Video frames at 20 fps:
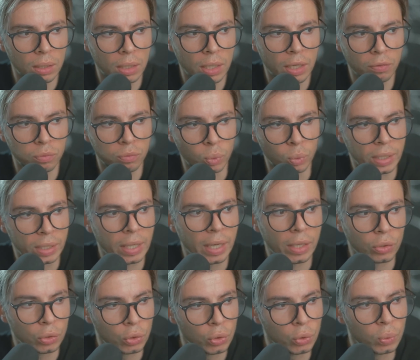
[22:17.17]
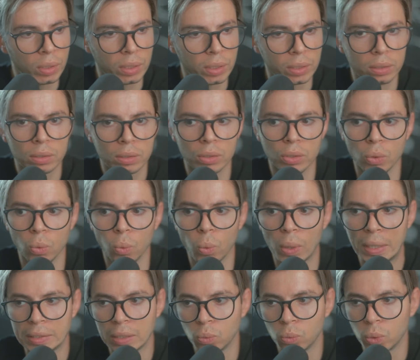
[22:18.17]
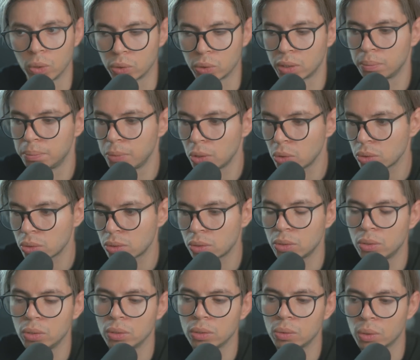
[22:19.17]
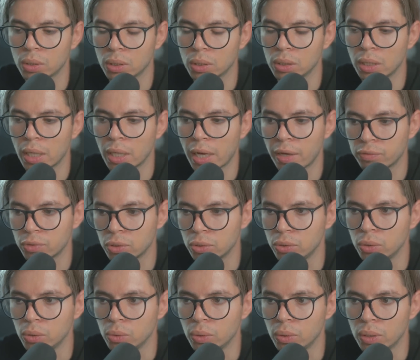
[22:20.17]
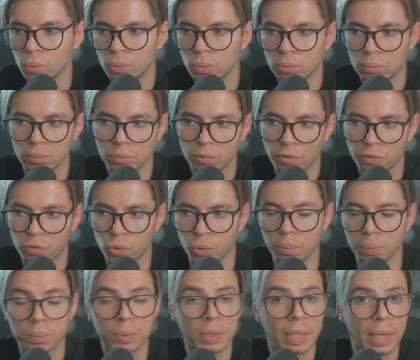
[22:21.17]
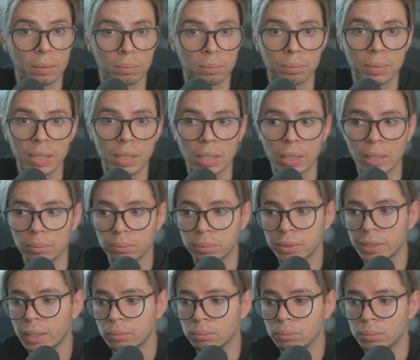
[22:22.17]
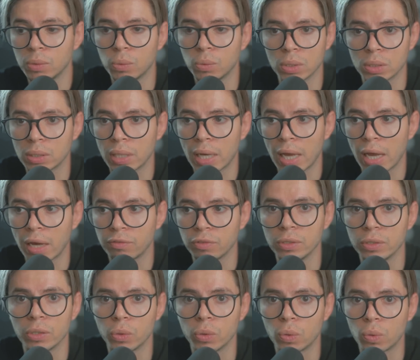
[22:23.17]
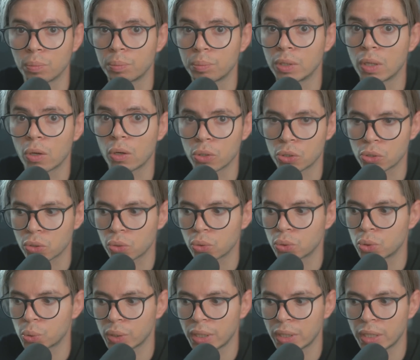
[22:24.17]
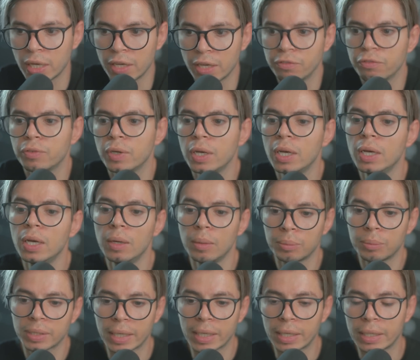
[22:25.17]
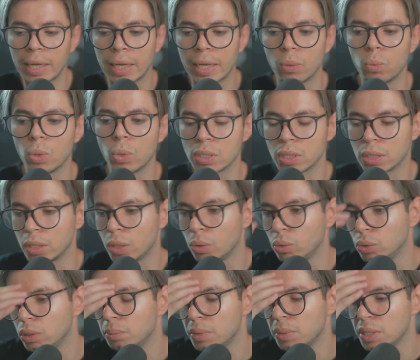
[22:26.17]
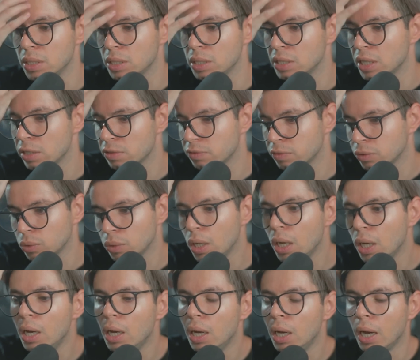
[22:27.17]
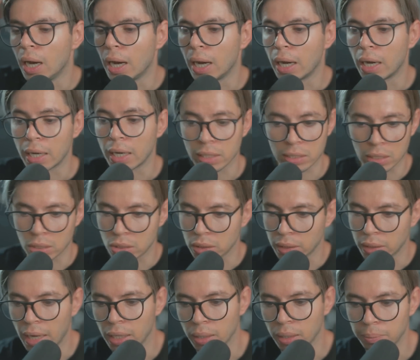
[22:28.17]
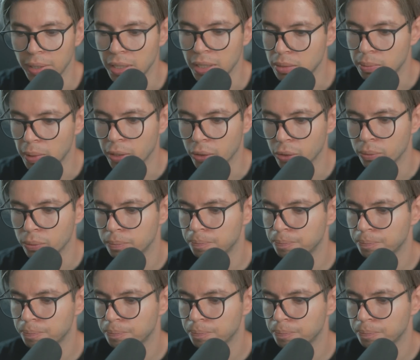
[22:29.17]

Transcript: if we can't do it the way that we're supposed to do, we're going to have to do it through plan B. And plan B was to have another open heart surgery if plan A wasn't going to be successful. I essentially had a pacemaker